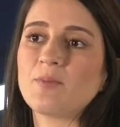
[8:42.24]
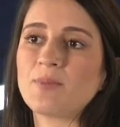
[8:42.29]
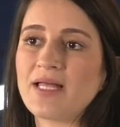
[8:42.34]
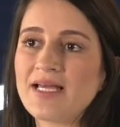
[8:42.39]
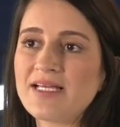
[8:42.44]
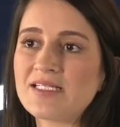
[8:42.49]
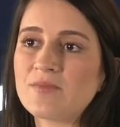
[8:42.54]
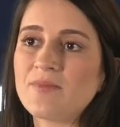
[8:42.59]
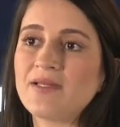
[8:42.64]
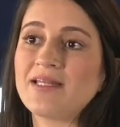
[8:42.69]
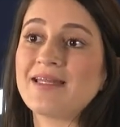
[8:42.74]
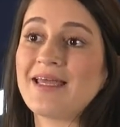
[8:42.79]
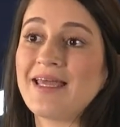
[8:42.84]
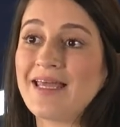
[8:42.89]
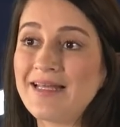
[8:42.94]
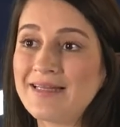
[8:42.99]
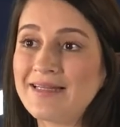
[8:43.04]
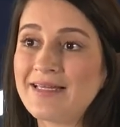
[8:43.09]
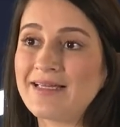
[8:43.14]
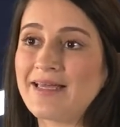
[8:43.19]
placement
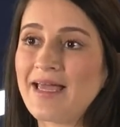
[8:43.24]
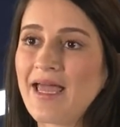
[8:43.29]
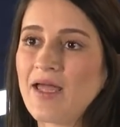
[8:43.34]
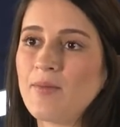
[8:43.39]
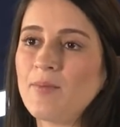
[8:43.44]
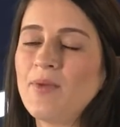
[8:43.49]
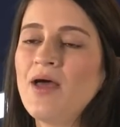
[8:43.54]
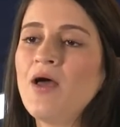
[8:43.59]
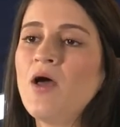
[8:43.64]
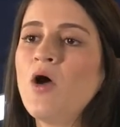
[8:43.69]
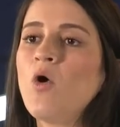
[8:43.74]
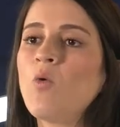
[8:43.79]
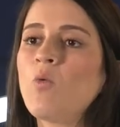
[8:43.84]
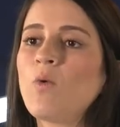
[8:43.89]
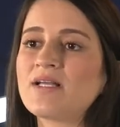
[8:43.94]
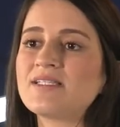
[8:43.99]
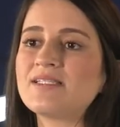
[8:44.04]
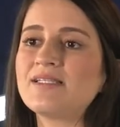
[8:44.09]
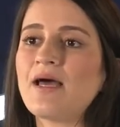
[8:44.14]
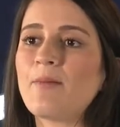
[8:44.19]
in the game,
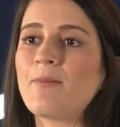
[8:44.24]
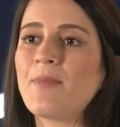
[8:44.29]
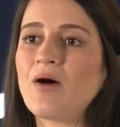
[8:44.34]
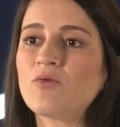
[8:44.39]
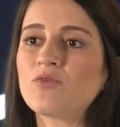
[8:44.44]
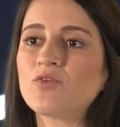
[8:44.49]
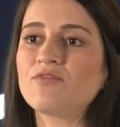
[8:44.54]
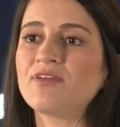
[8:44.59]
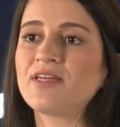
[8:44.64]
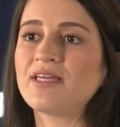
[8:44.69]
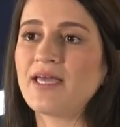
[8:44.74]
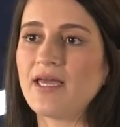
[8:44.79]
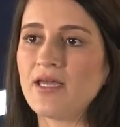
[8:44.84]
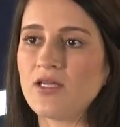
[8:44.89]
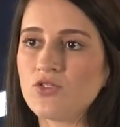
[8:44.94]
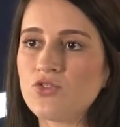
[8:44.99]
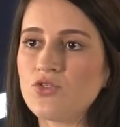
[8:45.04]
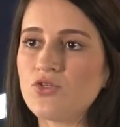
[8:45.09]
what's the amount of engaged